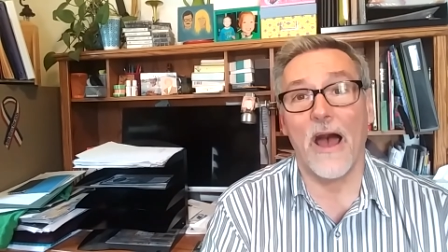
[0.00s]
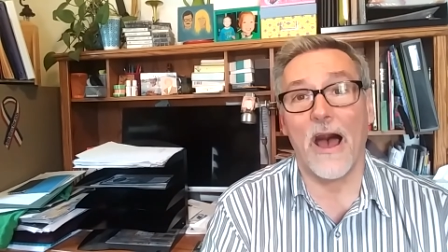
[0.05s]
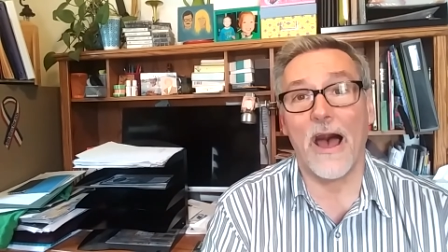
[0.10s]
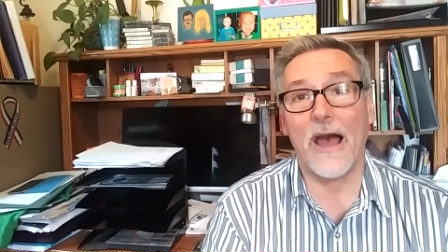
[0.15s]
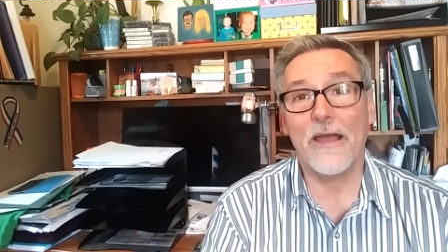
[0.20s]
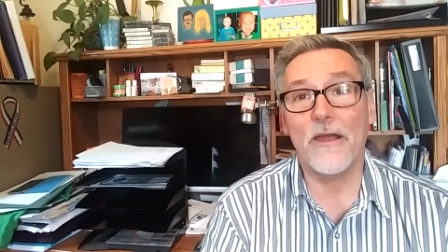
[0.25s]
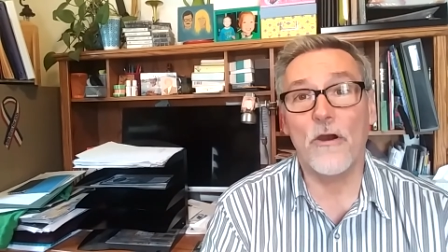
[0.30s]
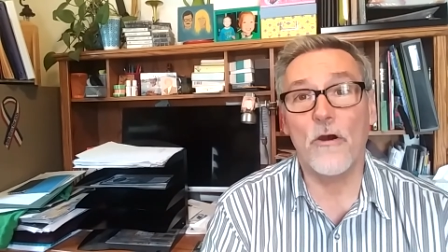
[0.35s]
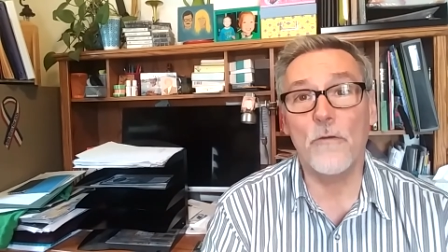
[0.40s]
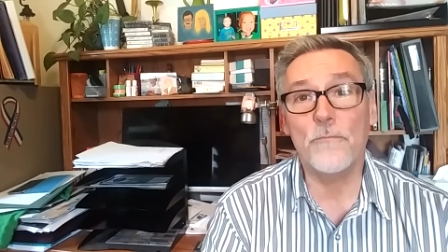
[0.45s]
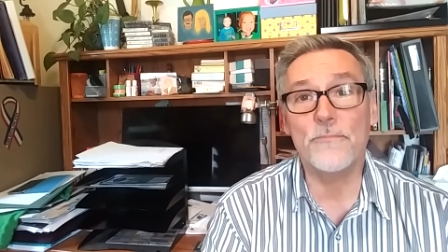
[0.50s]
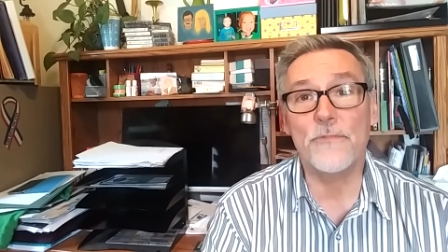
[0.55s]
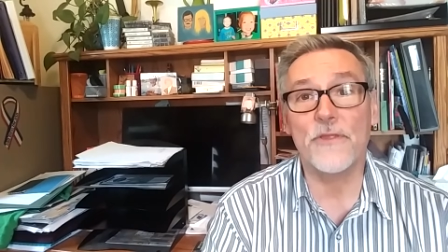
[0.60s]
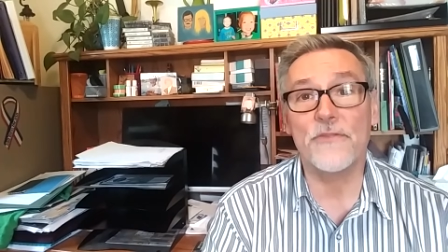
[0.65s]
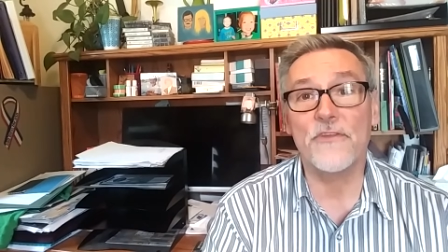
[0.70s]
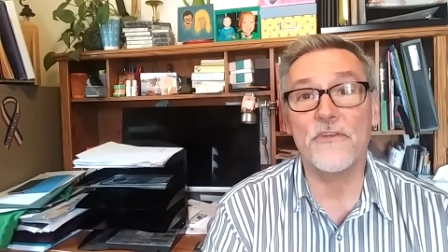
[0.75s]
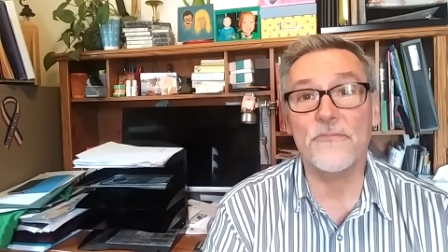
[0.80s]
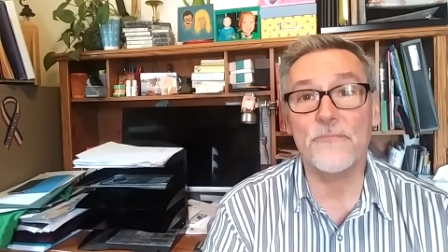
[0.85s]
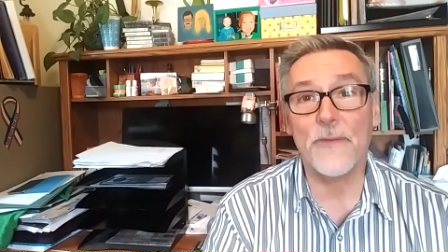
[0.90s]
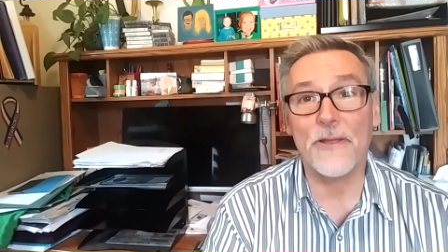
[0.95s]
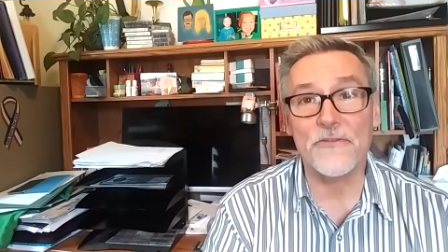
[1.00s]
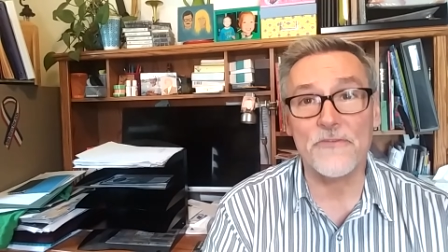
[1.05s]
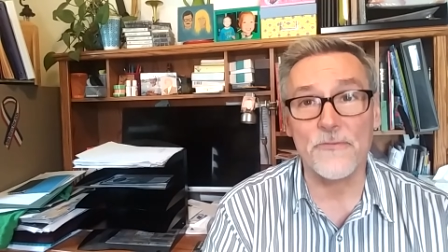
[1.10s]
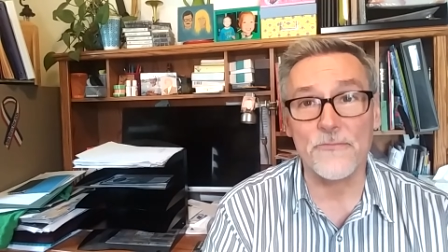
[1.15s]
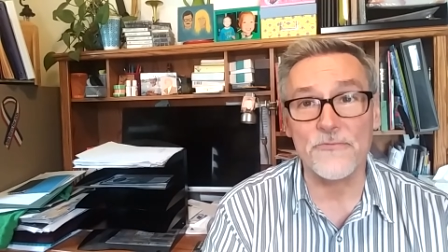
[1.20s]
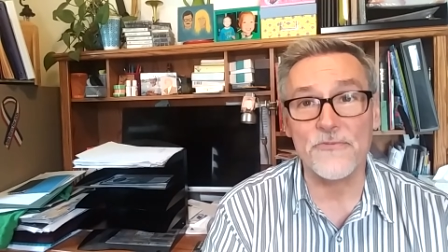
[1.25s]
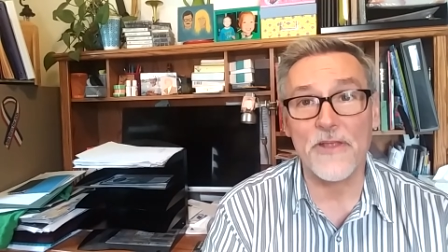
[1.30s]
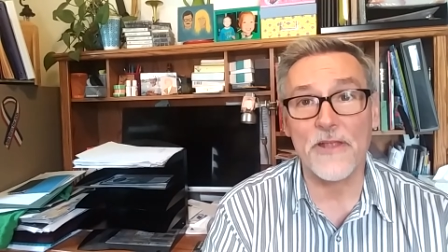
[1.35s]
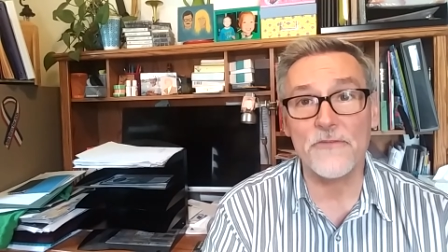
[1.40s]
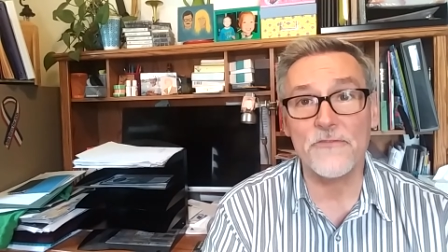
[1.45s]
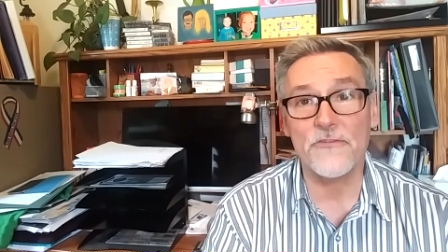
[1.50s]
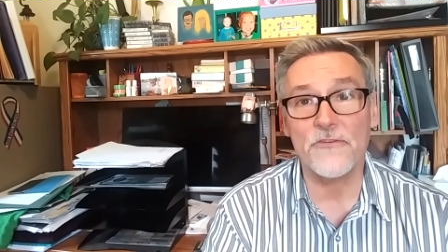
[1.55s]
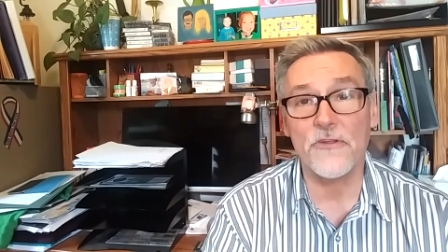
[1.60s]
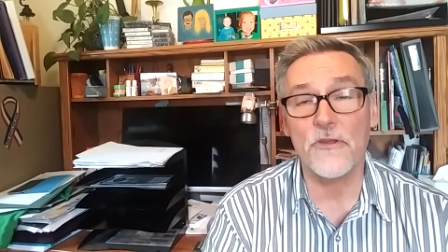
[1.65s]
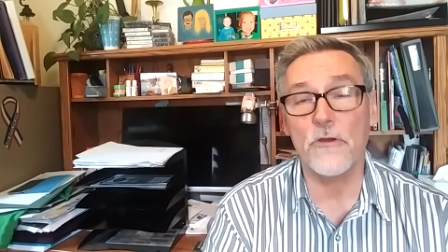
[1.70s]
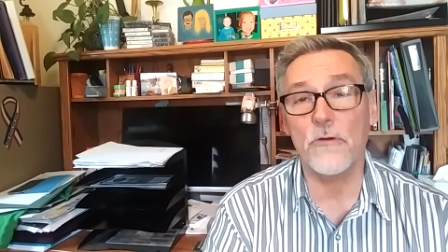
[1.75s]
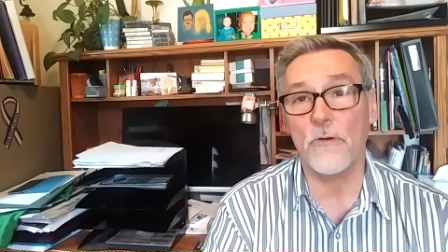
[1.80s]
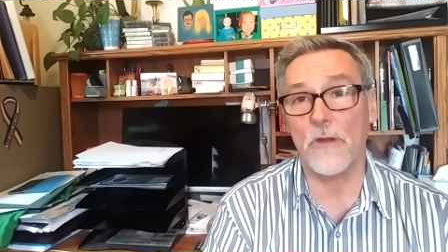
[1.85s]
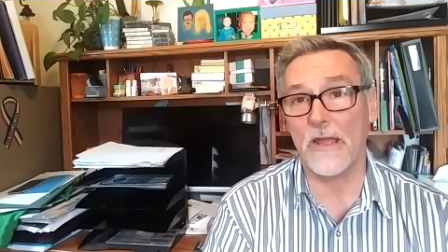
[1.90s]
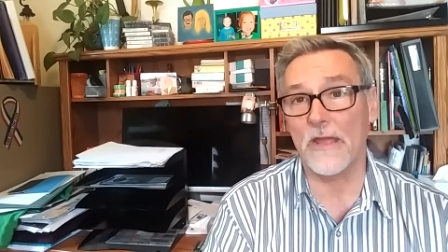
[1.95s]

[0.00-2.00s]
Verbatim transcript: I hope that this made some sense to you.